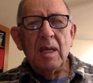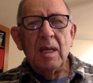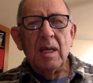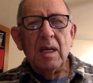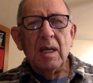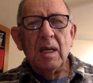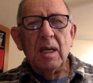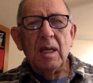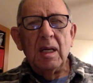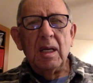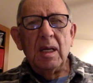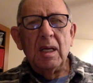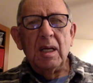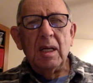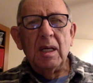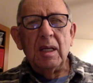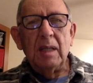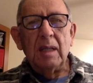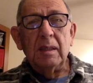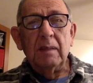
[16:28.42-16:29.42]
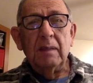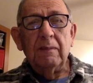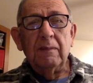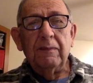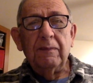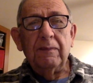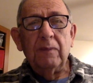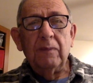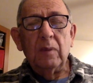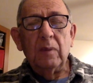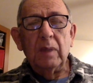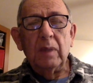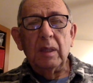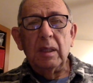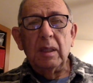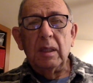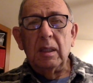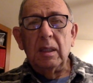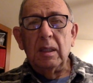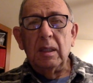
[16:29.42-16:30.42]
In uh,
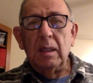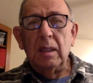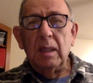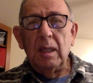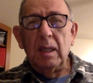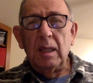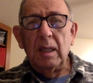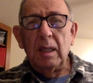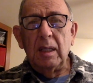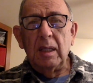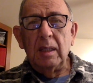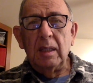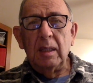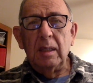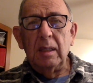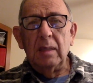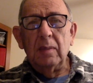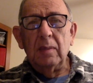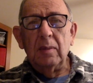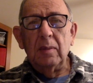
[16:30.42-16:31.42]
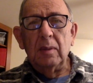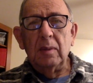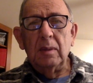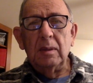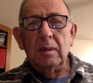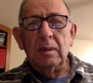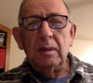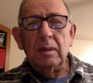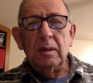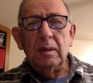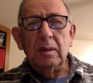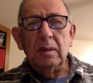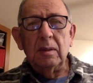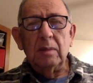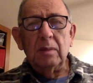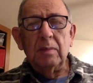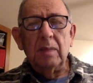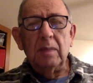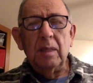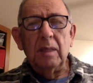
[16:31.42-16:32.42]
1949, he was accused
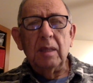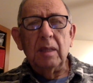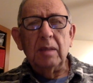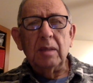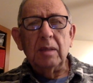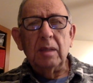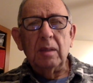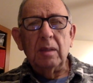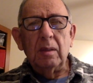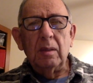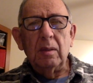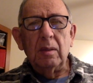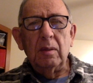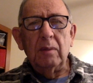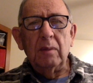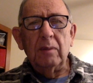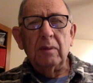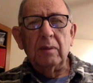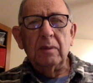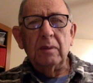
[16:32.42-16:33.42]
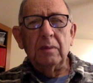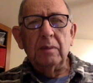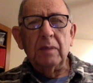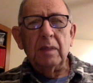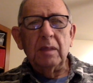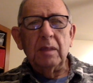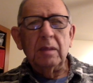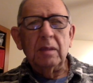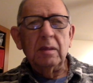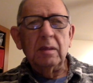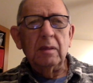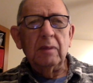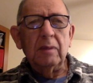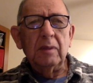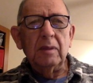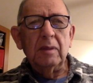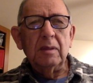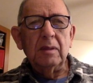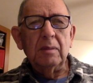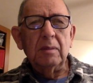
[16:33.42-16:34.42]
by J. Edgar Hoover as being a Soviet
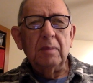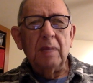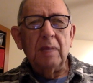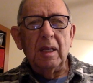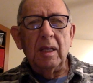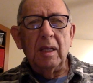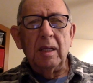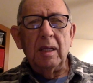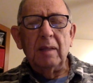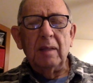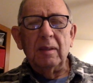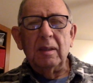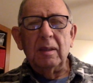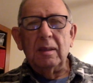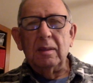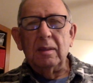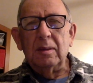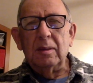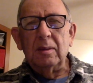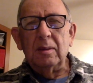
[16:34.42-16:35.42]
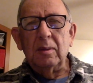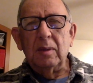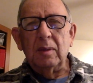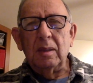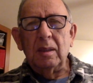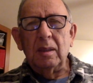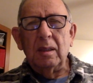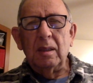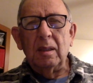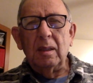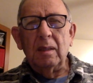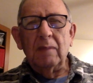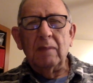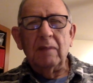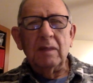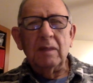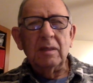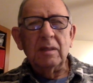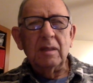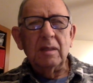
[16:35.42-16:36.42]
spy, and the ensuing uh,
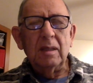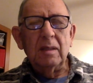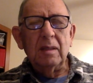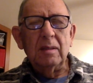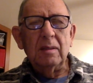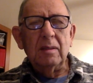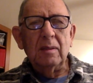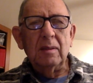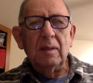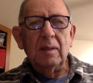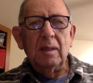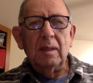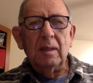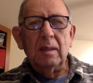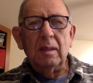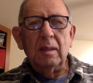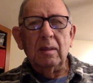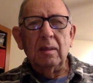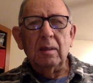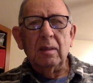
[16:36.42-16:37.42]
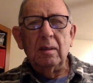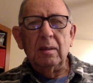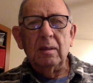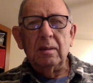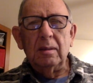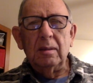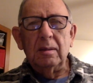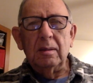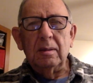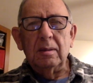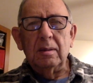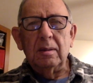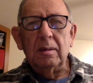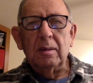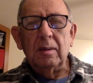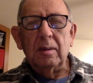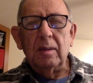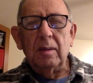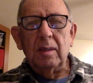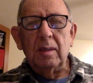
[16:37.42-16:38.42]
investigation of that, he lost his
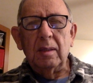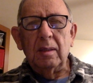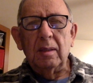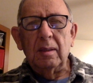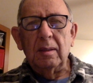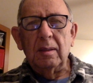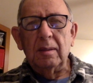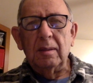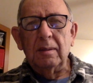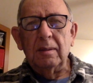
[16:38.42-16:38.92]
security clearance.